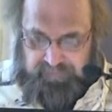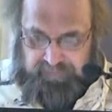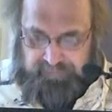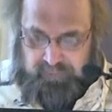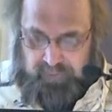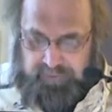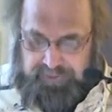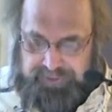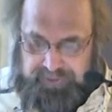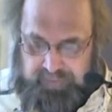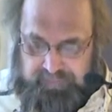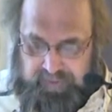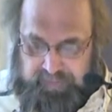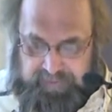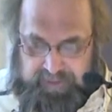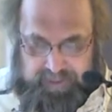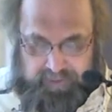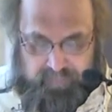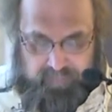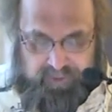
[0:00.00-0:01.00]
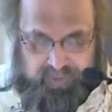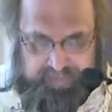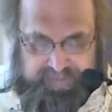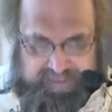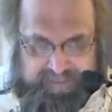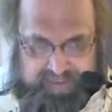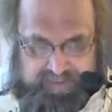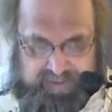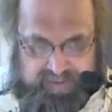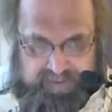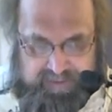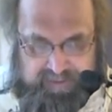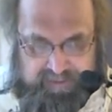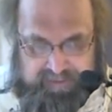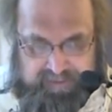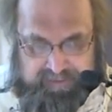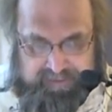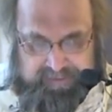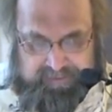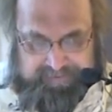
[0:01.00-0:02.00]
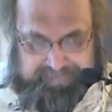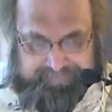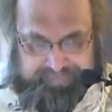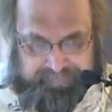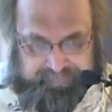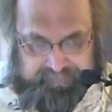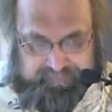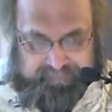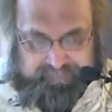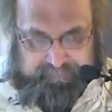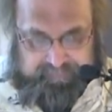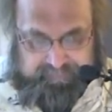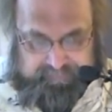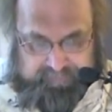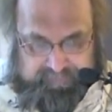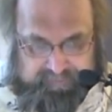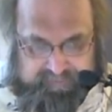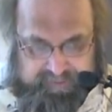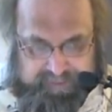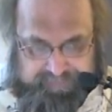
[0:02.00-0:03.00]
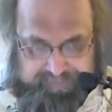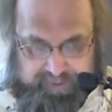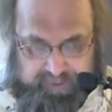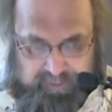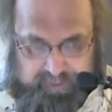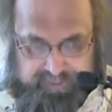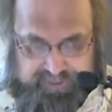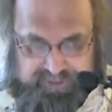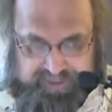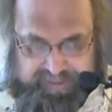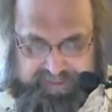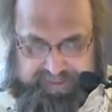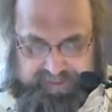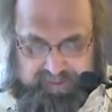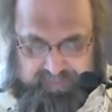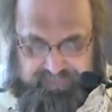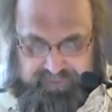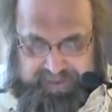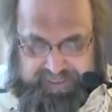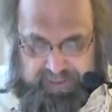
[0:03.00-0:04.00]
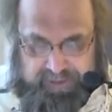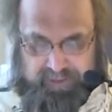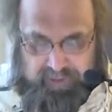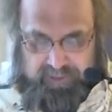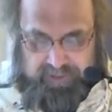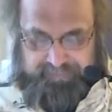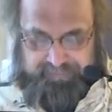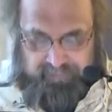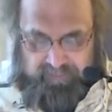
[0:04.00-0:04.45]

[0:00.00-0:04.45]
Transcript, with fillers: Of course, the remark was made that the old saying of sailing on